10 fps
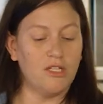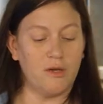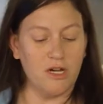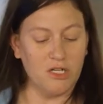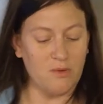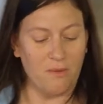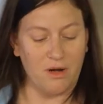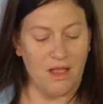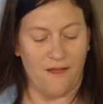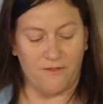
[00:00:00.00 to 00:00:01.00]
So here's
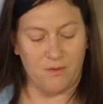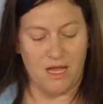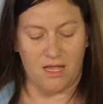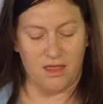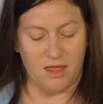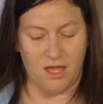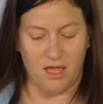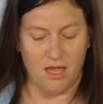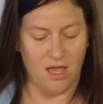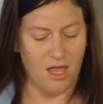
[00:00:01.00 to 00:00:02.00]
what we're left with.
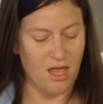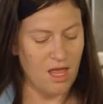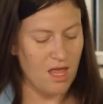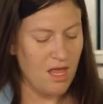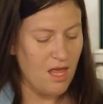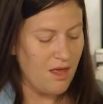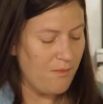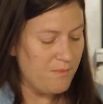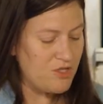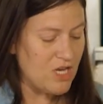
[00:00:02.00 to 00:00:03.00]

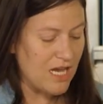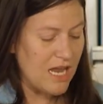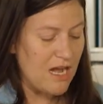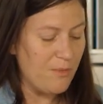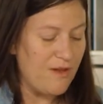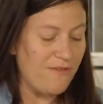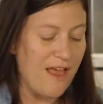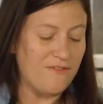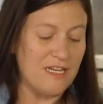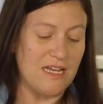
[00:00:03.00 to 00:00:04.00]
Chicken,
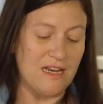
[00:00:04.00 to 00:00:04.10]
we've left it